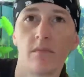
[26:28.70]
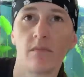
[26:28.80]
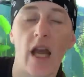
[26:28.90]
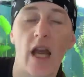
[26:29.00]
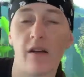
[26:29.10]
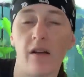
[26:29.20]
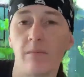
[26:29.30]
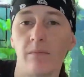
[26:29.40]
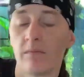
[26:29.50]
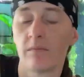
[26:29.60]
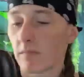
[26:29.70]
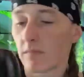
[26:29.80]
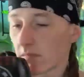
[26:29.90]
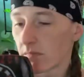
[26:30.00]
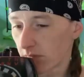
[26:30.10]
I don't know.
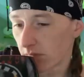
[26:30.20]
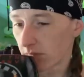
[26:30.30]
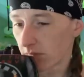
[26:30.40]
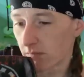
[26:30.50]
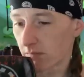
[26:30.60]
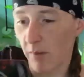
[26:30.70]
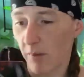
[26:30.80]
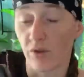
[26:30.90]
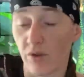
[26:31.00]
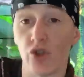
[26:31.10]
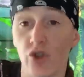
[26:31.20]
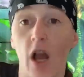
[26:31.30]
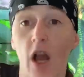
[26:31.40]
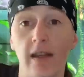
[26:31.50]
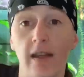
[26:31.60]
Maybe I'll do a
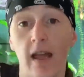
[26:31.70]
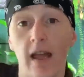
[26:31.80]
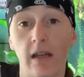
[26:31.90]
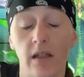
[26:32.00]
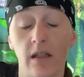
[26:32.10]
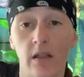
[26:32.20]
giant like...